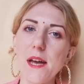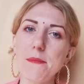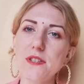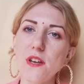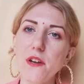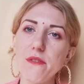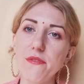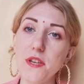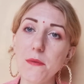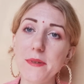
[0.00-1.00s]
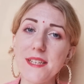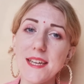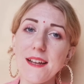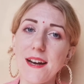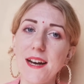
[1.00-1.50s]
So for you in
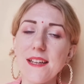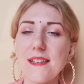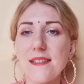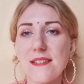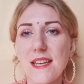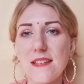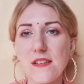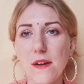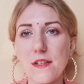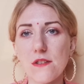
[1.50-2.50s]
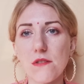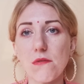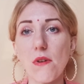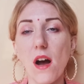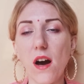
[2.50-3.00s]
particular, this is going
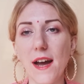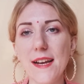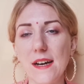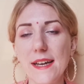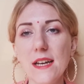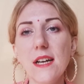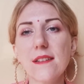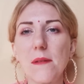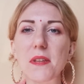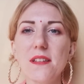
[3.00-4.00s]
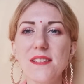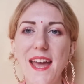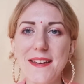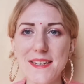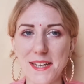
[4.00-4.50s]
to highlight something that's
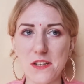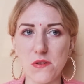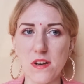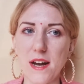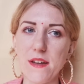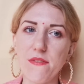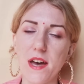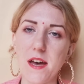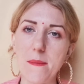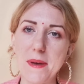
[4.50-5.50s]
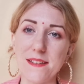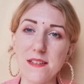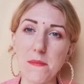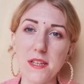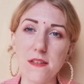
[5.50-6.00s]
ending in your life and
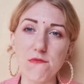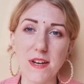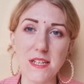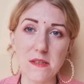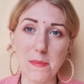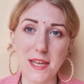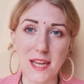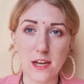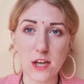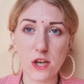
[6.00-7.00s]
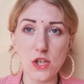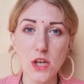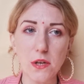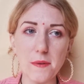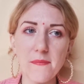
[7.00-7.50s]
something that's ready to begin
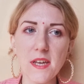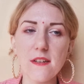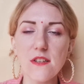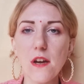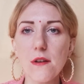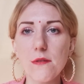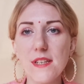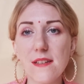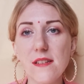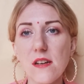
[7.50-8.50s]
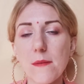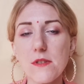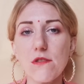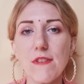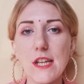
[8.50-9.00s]
anew. So this is a time
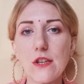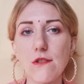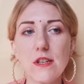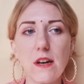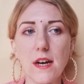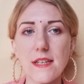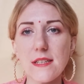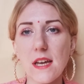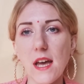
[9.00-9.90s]
to really utilize